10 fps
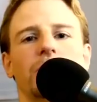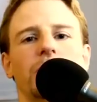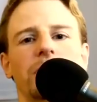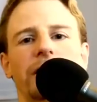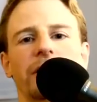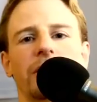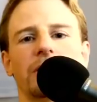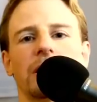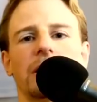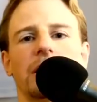we believe now
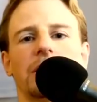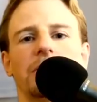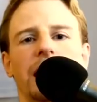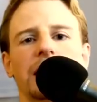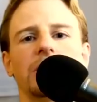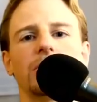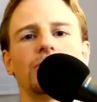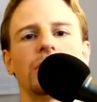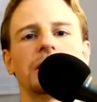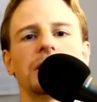is other the anti
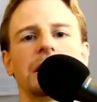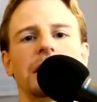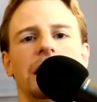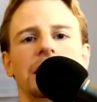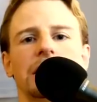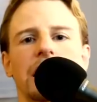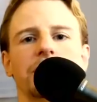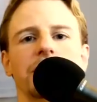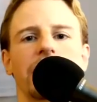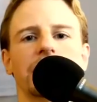nutrients in there and
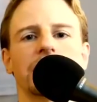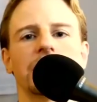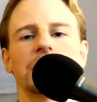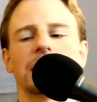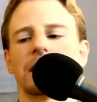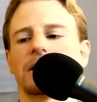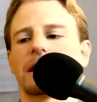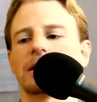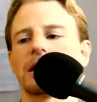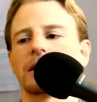disarm the lectins and, and
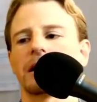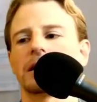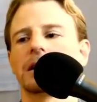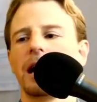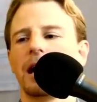things like that.